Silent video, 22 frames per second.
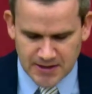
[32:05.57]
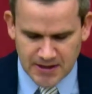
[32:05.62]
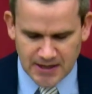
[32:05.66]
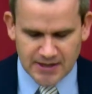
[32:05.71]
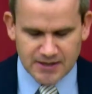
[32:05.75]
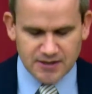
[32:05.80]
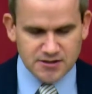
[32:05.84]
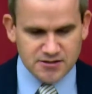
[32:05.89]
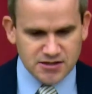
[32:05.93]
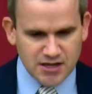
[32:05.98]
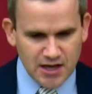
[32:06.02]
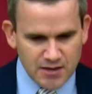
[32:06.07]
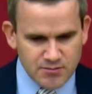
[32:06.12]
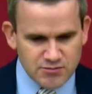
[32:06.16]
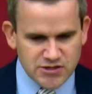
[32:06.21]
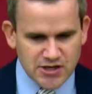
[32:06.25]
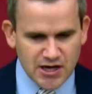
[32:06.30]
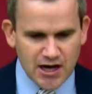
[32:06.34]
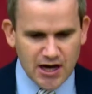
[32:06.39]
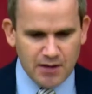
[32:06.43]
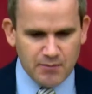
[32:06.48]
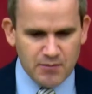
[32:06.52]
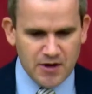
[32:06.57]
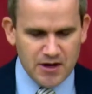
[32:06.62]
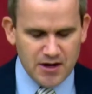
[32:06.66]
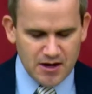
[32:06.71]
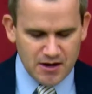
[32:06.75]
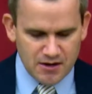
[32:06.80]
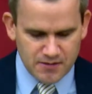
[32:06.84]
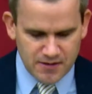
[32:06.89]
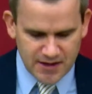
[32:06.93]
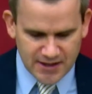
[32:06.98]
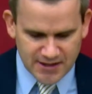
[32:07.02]
And at the same time,
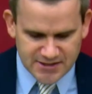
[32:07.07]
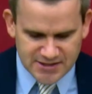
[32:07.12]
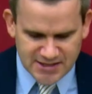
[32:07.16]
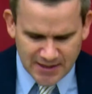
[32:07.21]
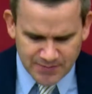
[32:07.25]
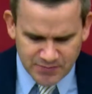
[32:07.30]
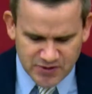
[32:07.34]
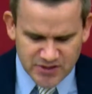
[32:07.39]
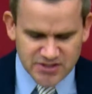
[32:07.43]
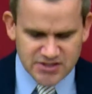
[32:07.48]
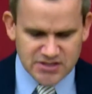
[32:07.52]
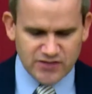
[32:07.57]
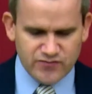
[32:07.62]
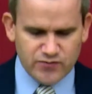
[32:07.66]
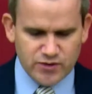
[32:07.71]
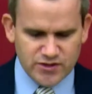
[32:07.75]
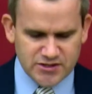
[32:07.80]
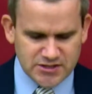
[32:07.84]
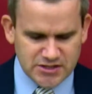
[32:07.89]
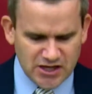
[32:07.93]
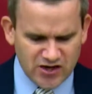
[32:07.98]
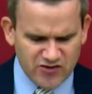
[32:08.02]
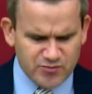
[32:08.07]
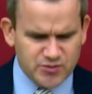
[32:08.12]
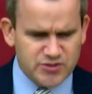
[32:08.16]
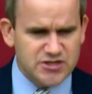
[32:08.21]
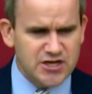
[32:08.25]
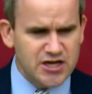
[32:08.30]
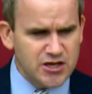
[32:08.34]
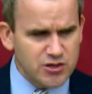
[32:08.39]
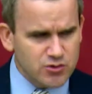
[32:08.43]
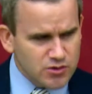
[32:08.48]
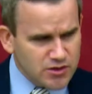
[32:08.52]
the acceptance of oneself,
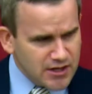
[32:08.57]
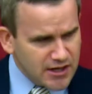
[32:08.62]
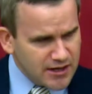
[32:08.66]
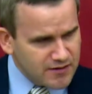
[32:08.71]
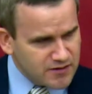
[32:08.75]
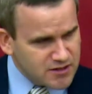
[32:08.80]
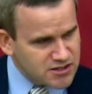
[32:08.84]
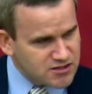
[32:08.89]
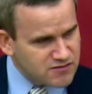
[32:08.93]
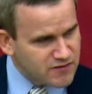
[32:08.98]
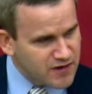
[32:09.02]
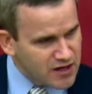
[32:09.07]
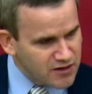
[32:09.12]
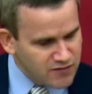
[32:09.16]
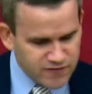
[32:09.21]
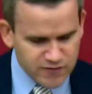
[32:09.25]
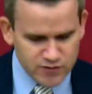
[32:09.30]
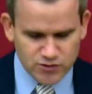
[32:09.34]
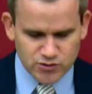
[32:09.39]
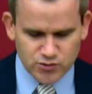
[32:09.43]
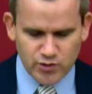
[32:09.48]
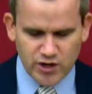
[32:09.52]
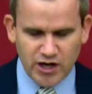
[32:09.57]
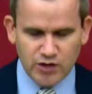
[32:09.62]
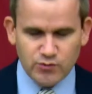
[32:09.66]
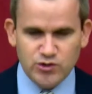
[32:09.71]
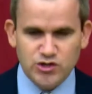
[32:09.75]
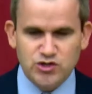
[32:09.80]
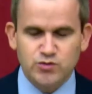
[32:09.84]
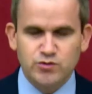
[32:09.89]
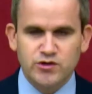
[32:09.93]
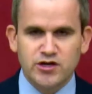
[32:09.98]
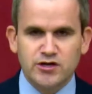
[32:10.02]
particularly in this faith-filled way in
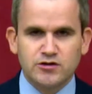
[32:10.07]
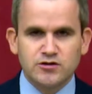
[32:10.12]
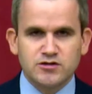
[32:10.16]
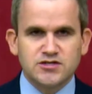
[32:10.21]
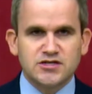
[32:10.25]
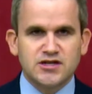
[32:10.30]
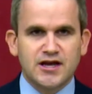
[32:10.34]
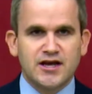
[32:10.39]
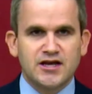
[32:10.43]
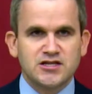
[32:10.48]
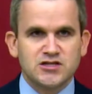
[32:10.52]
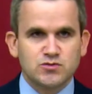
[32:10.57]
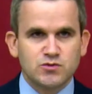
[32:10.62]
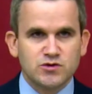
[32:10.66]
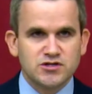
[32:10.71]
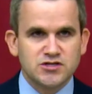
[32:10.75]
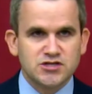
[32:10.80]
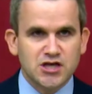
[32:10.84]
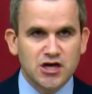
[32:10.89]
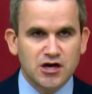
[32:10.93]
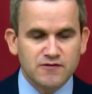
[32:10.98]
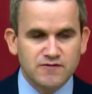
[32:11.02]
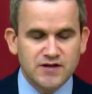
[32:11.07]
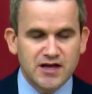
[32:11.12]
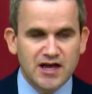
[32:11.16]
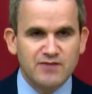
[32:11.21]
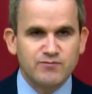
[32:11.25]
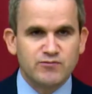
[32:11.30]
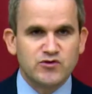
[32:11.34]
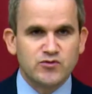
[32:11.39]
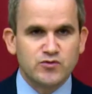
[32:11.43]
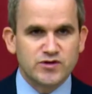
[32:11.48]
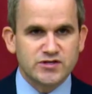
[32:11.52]
which one understands oneself to
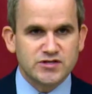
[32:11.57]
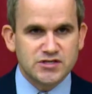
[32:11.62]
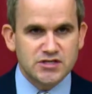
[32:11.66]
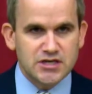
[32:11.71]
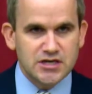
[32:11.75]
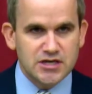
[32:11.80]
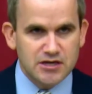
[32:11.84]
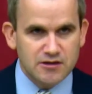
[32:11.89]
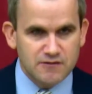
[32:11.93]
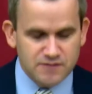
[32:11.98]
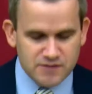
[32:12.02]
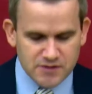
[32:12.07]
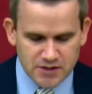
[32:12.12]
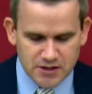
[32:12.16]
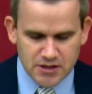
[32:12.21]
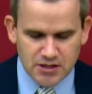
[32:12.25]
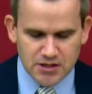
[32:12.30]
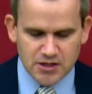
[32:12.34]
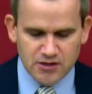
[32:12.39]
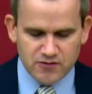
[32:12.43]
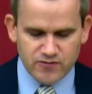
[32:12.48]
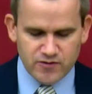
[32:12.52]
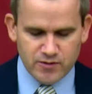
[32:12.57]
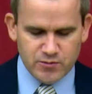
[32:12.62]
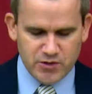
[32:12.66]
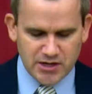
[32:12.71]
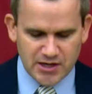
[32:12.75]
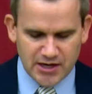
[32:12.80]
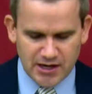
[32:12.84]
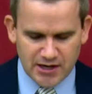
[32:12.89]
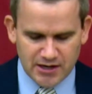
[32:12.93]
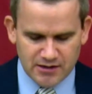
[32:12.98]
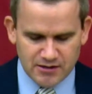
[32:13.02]
have been received from
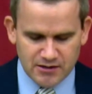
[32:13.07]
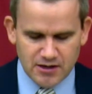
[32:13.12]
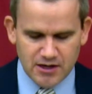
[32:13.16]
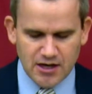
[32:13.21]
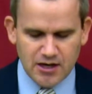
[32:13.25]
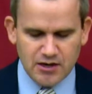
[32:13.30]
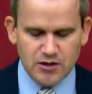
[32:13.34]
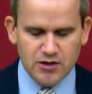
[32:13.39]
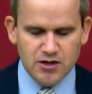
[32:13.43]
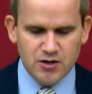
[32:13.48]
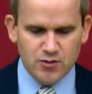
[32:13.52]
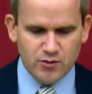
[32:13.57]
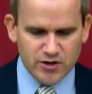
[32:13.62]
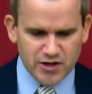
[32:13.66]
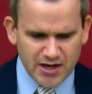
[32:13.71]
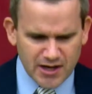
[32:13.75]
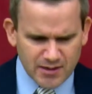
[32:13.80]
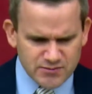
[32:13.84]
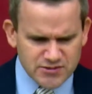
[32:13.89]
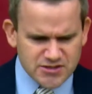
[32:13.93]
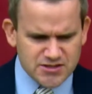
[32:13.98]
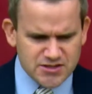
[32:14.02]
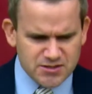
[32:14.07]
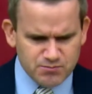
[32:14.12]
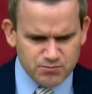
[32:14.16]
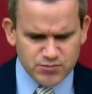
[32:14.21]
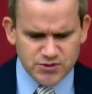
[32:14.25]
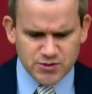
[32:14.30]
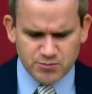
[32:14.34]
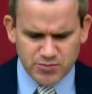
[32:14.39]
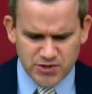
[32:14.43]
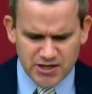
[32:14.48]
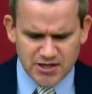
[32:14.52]
God, and one comes to
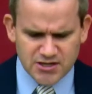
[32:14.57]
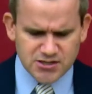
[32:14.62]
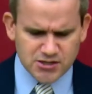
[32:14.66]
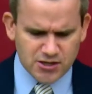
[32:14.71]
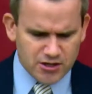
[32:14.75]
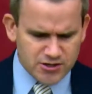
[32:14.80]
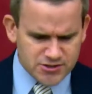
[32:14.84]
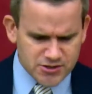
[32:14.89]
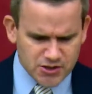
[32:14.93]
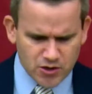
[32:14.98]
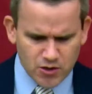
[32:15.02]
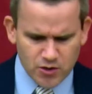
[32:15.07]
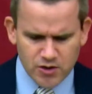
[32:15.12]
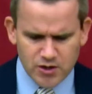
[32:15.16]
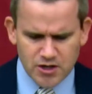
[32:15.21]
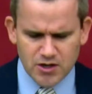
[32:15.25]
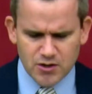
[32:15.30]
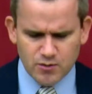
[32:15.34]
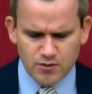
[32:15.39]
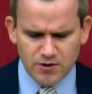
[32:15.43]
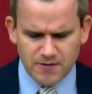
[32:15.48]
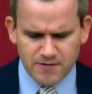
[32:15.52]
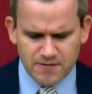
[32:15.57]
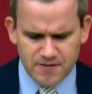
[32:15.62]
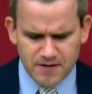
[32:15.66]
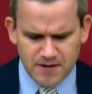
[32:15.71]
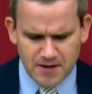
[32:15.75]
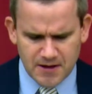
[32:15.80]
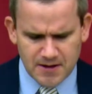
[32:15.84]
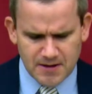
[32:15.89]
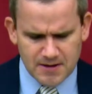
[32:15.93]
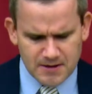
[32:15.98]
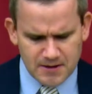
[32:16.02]
peace also with
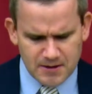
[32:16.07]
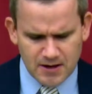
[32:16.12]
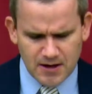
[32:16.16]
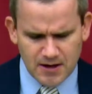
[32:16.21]
the